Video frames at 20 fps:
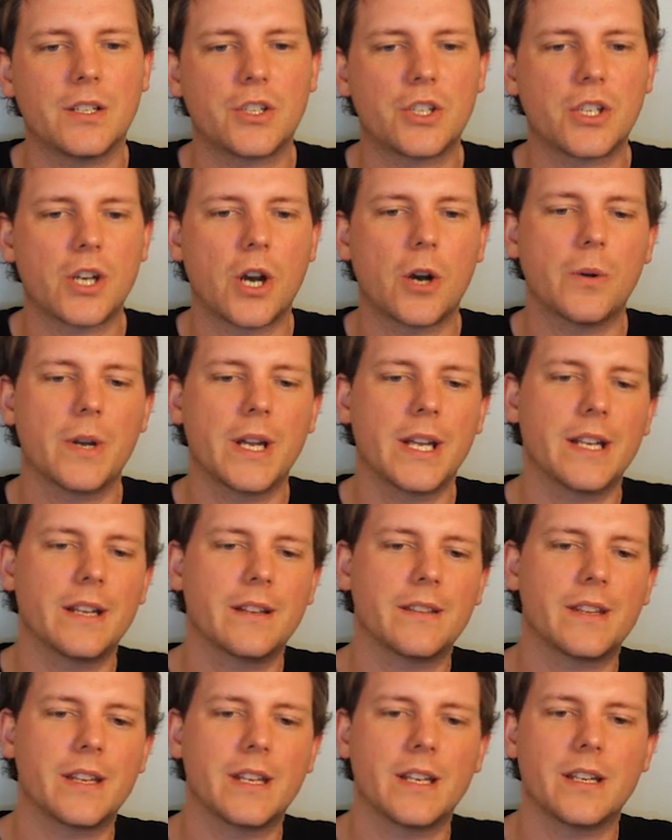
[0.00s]
is
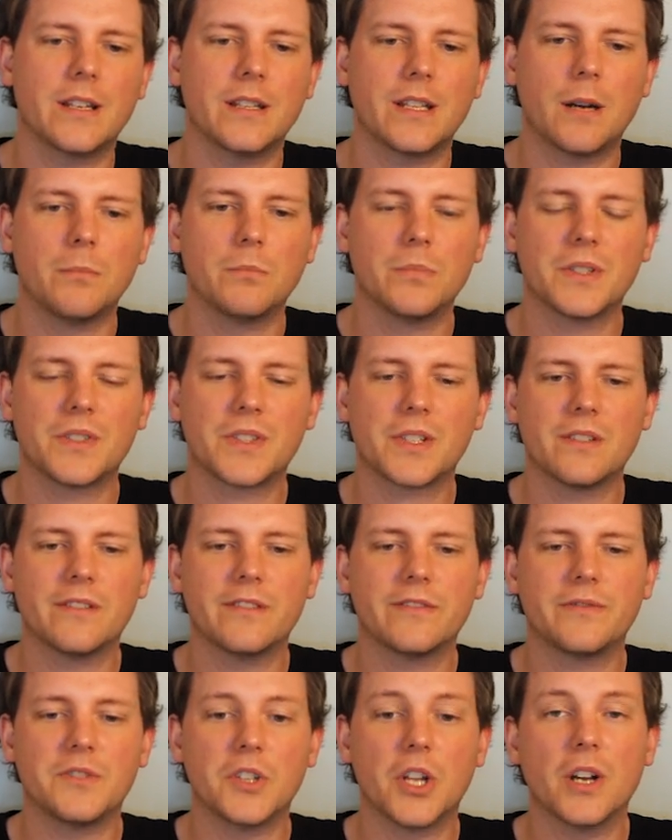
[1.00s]
showing the numbers
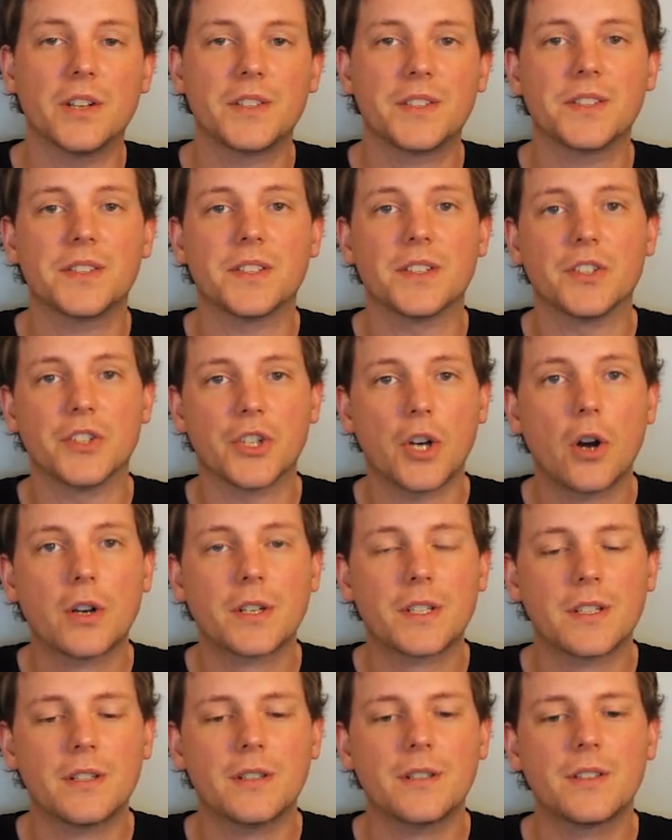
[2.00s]
of nurses and
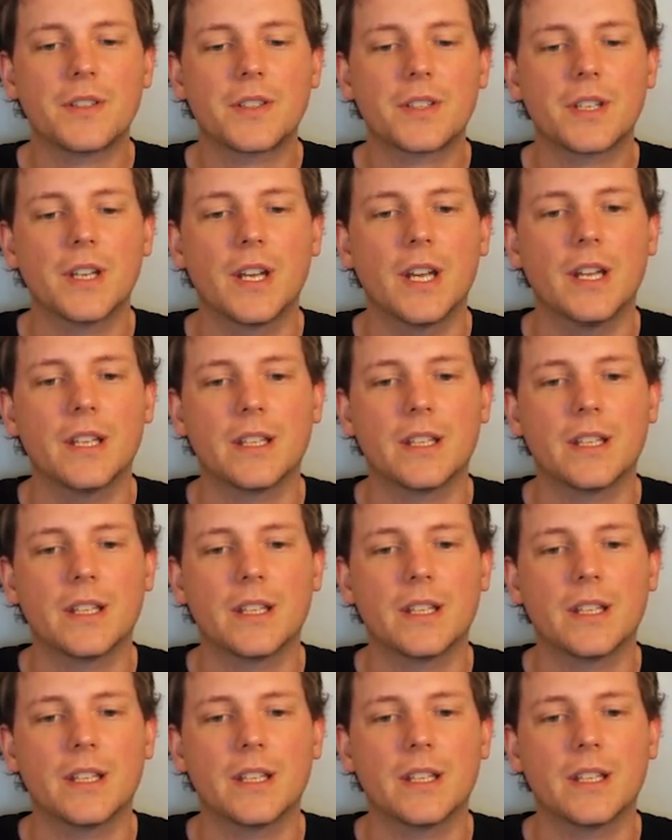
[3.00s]
doctors